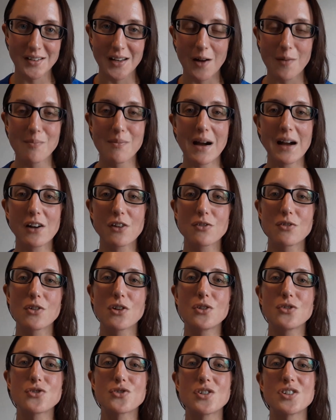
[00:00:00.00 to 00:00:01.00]
Now,
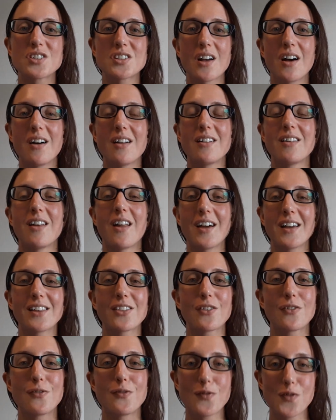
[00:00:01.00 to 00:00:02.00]
macronutrients are like
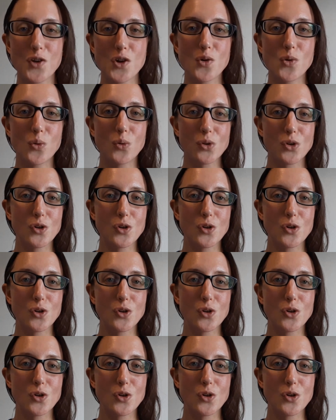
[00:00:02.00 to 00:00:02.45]
the fuel